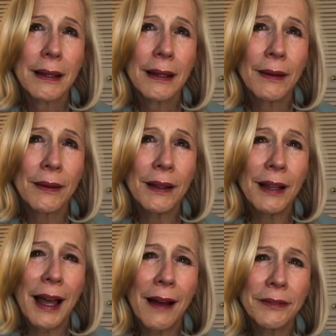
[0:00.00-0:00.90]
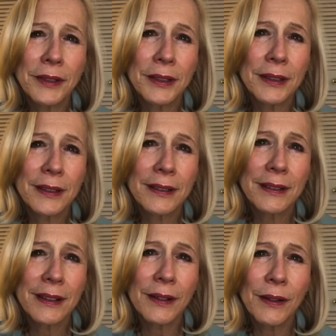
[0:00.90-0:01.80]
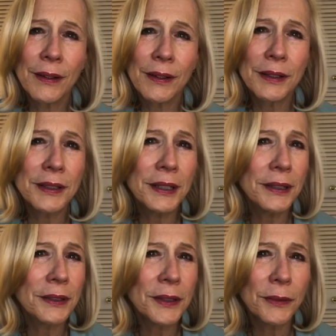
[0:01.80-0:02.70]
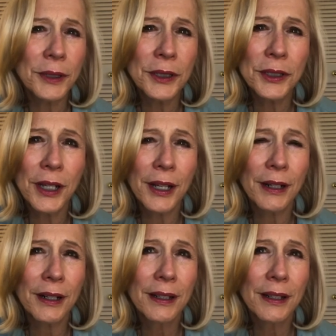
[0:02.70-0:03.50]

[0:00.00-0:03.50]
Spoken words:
All the laughter and all the tears that we shared.